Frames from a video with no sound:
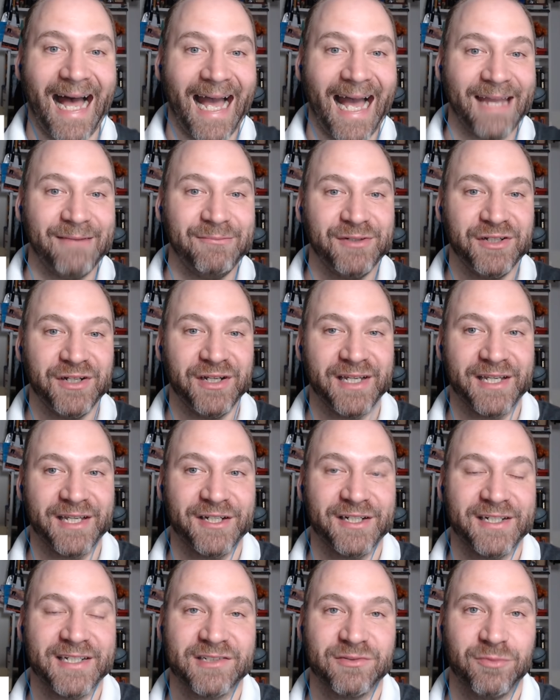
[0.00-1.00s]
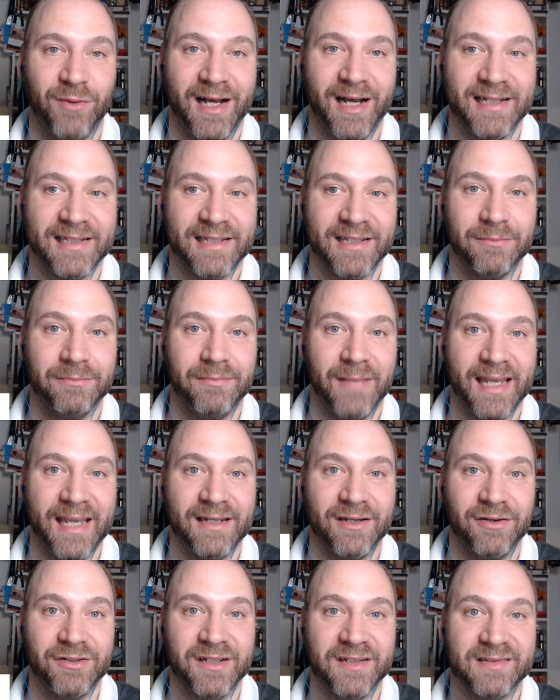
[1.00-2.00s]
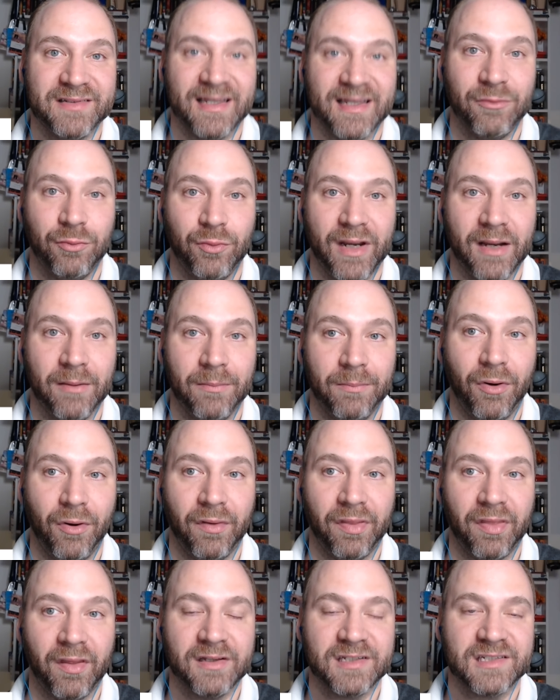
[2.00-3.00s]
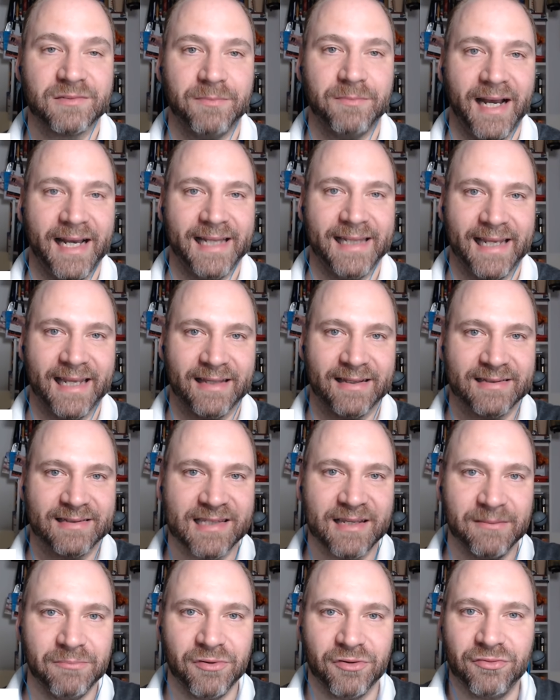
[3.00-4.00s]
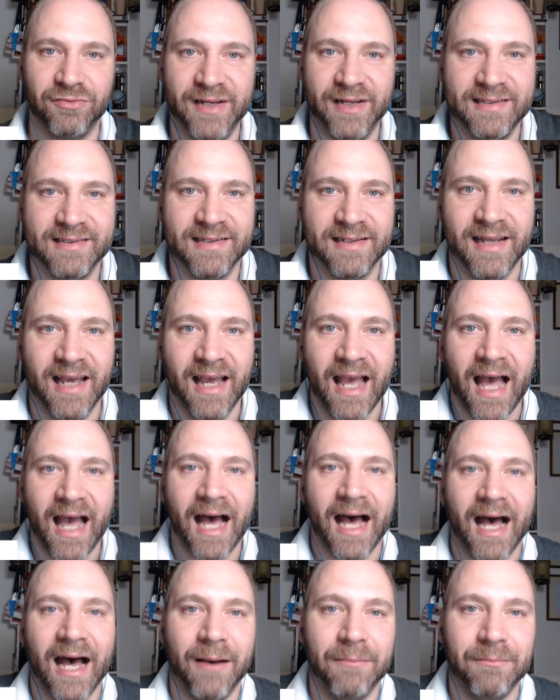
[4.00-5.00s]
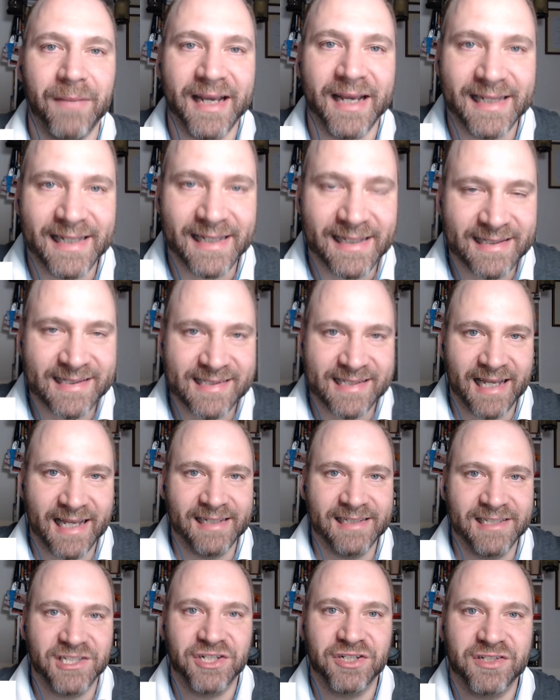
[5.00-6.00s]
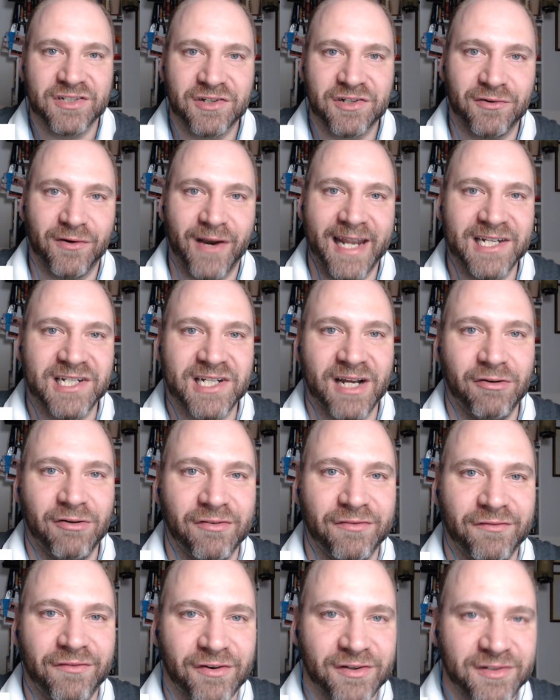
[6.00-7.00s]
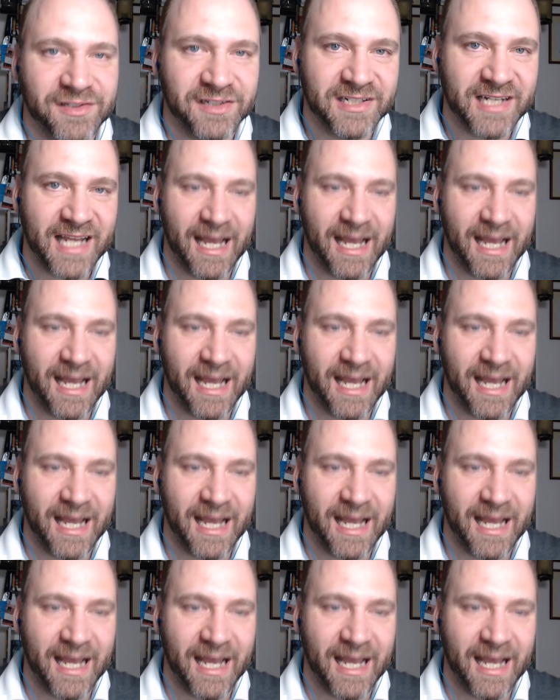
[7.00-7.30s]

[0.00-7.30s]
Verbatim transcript: I'm doing good as well. You may notice that we are both smiling. Simple reason: uh, my little son just crashed our first